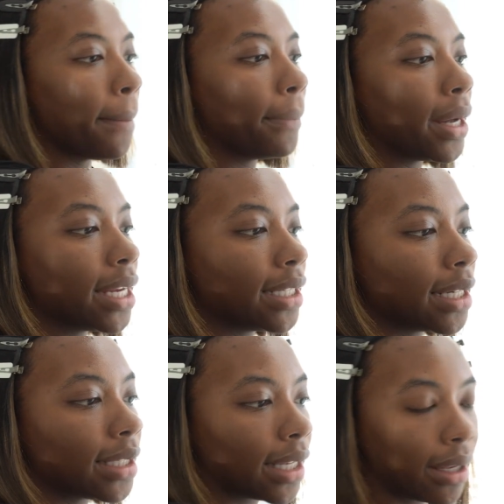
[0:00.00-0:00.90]
but it
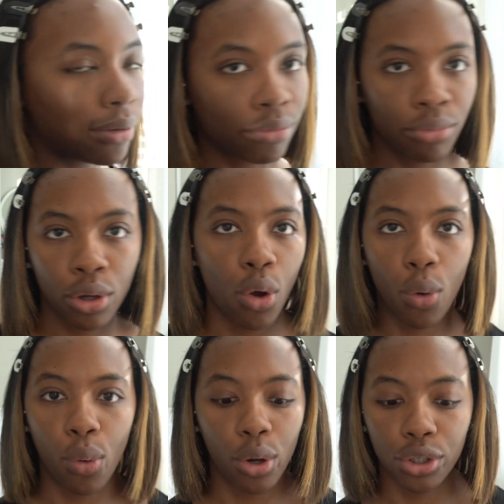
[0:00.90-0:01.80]
doesn't
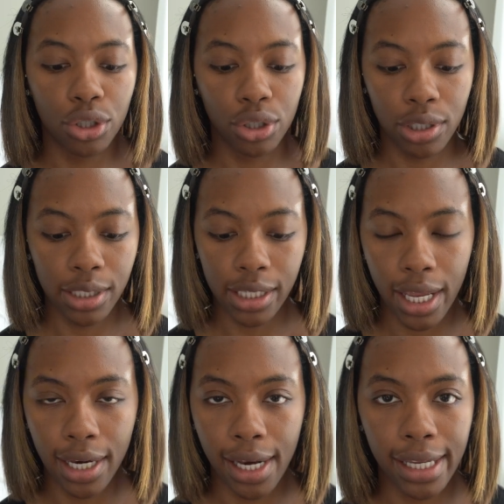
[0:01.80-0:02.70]
go onto your
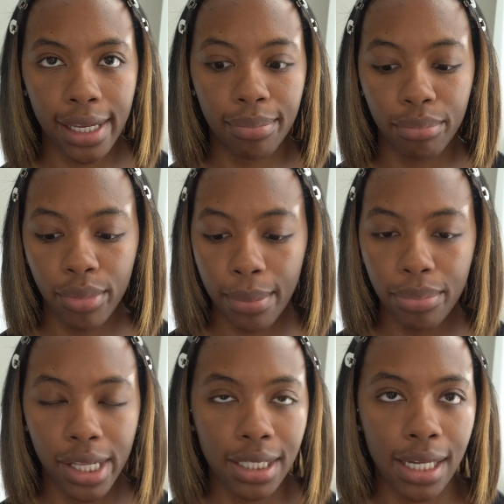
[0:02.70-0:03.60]
skin, like it
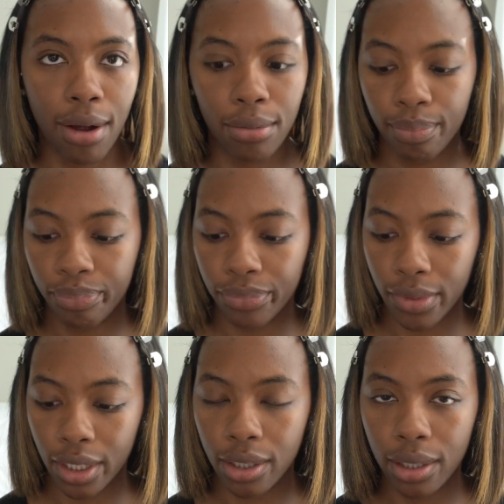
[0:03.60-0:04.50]
blends out
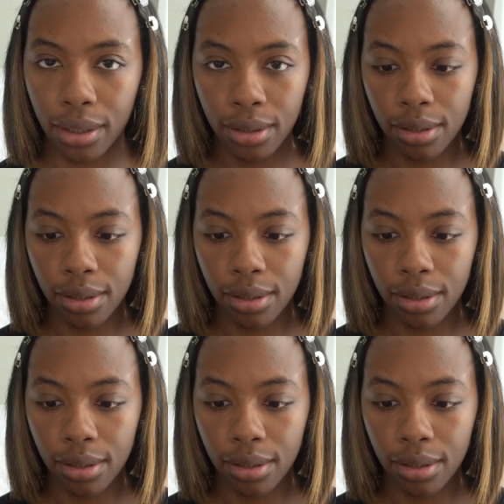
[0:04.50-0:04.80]
good.